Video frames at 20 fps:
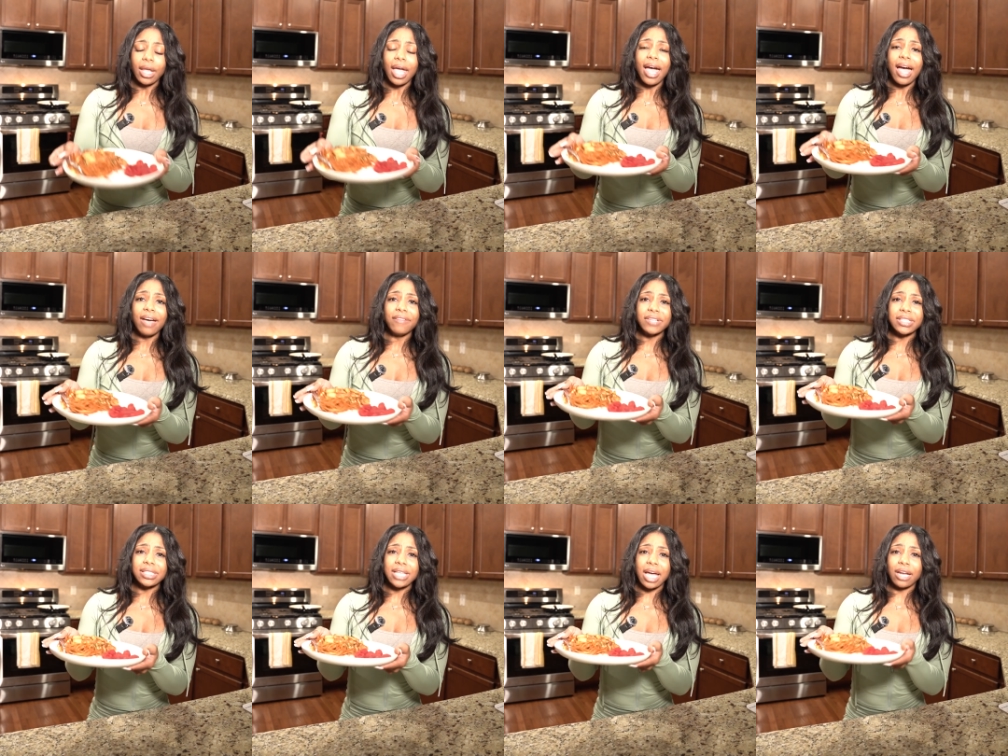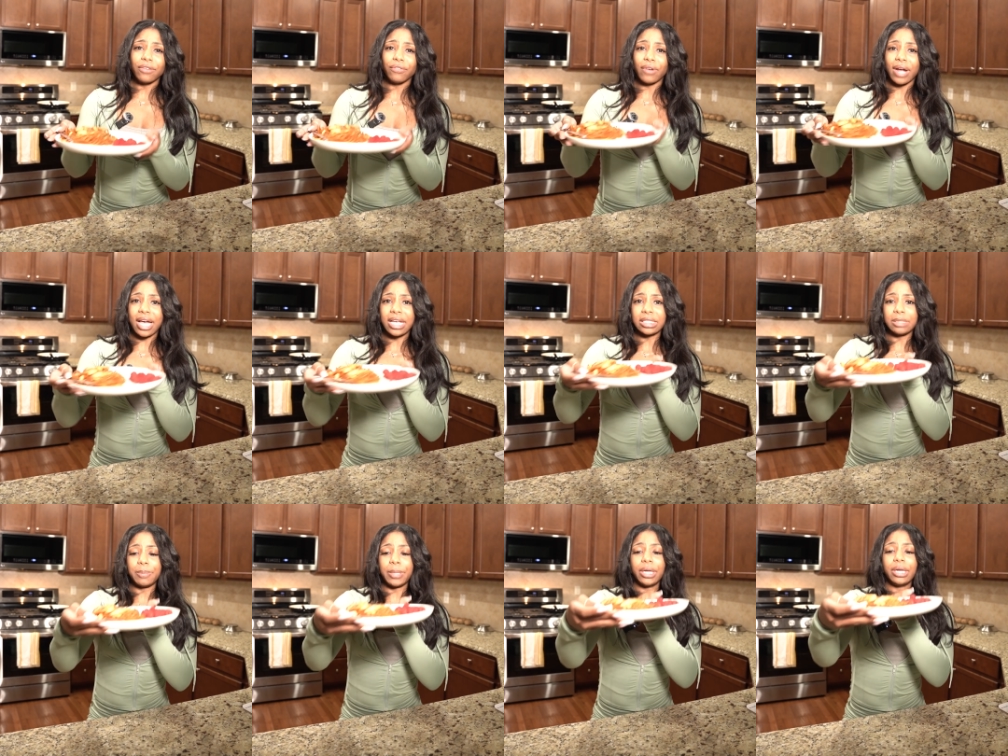I have a side of
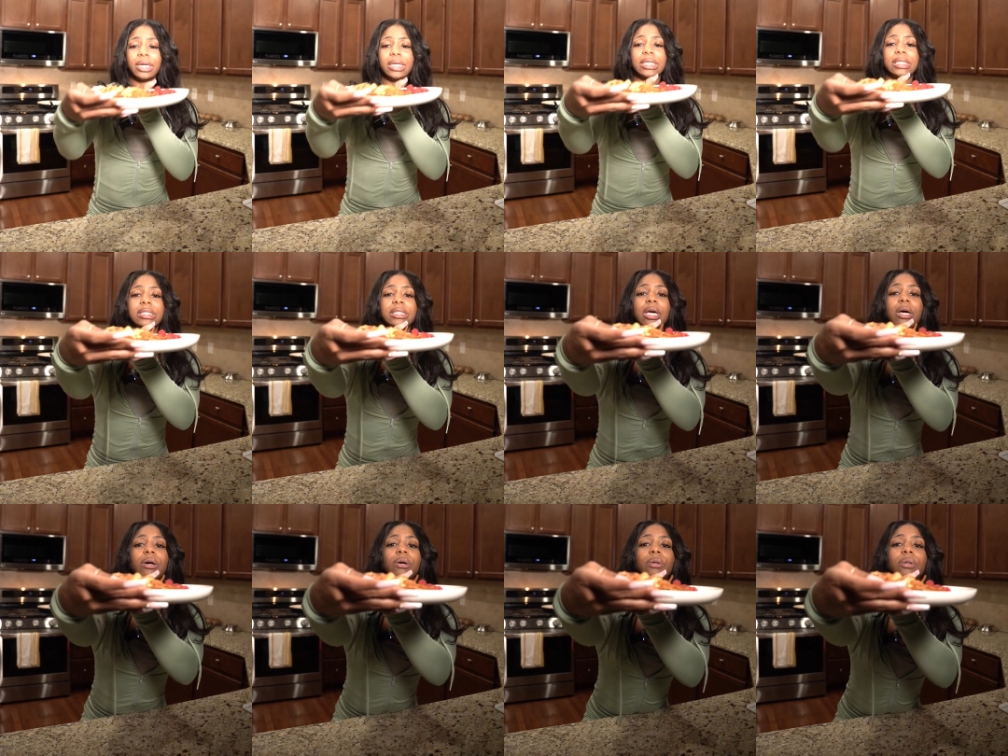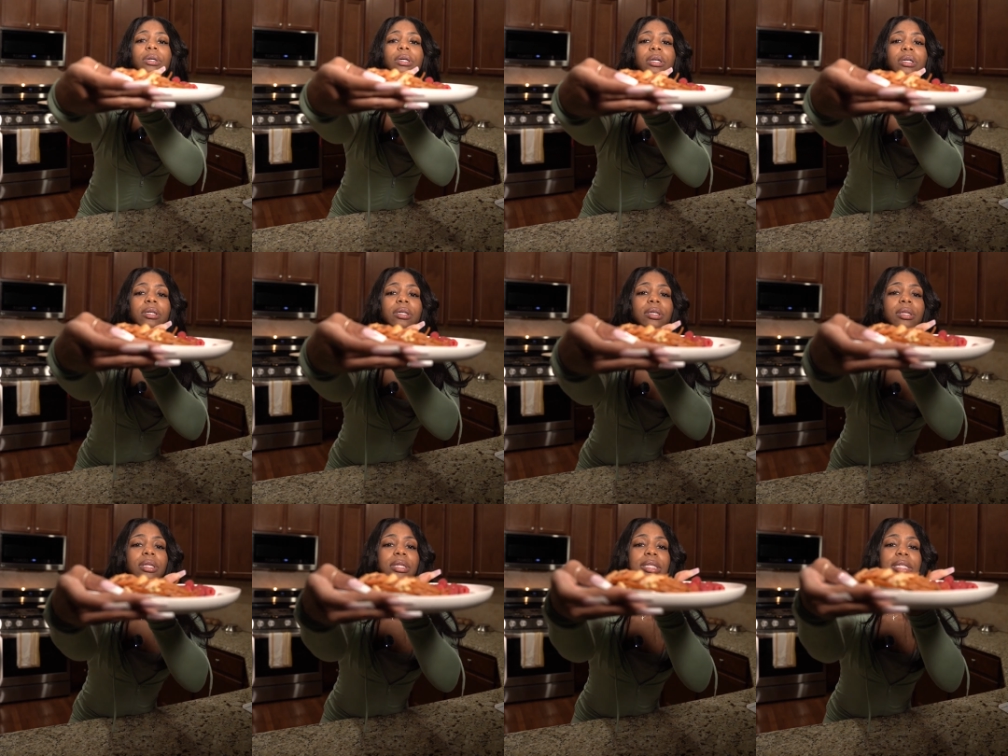raspberries. So
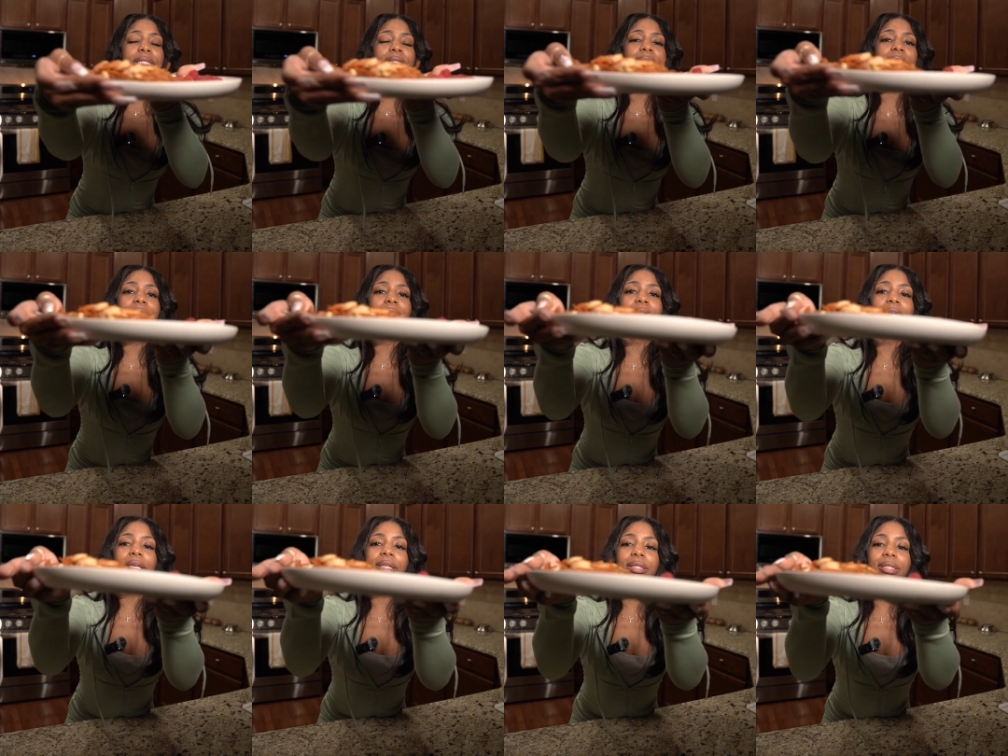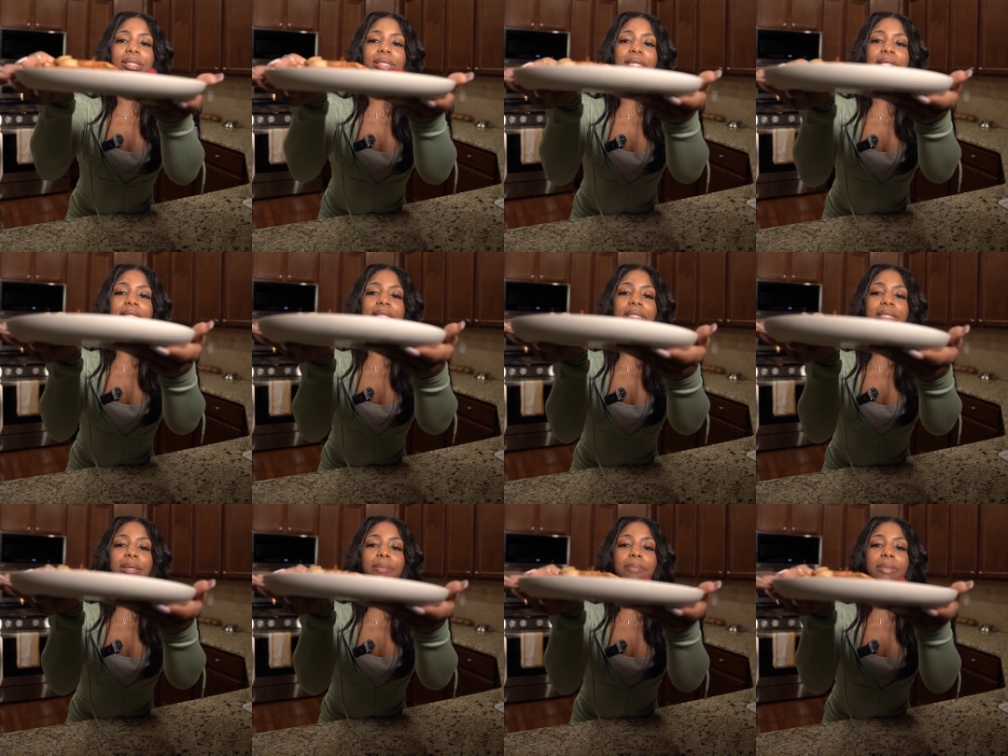this is it.
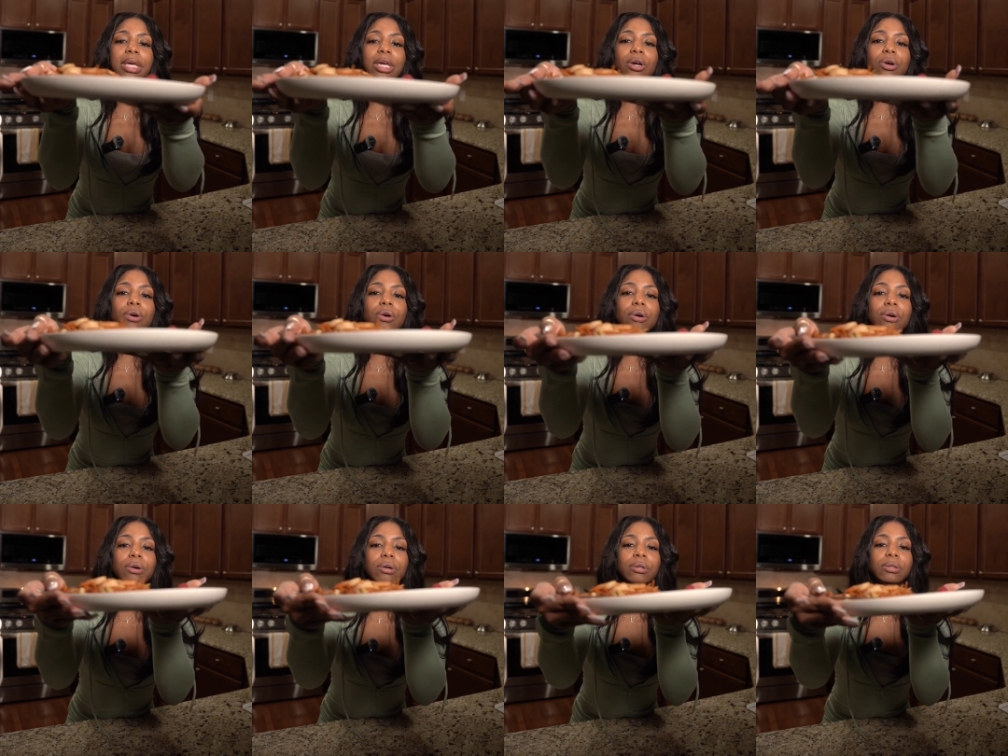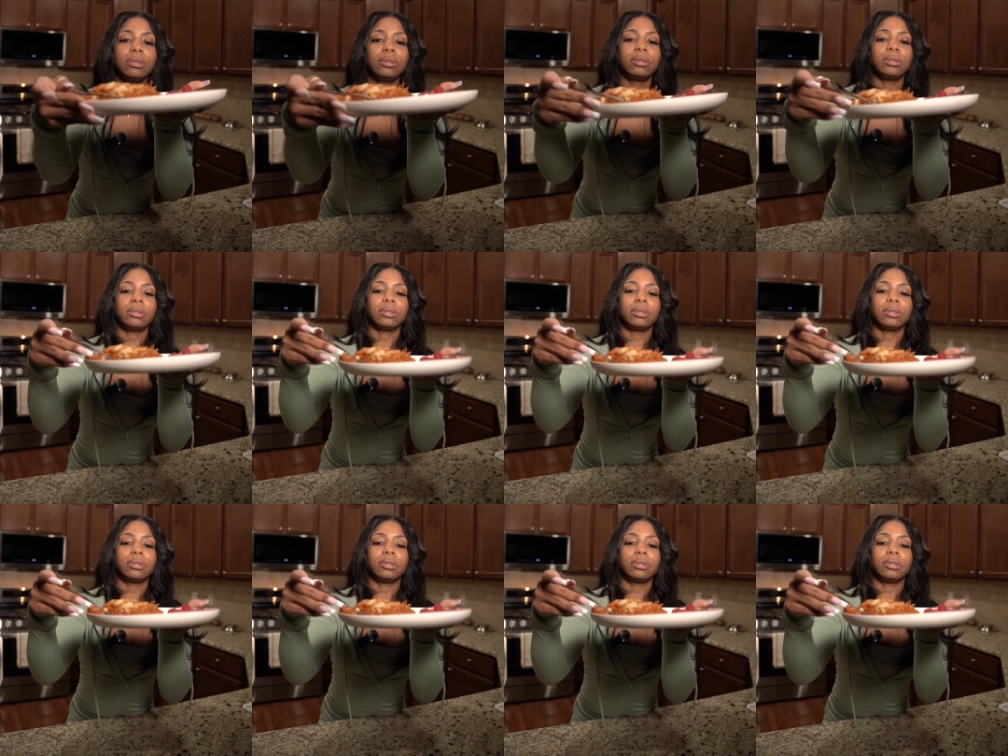This is the meal.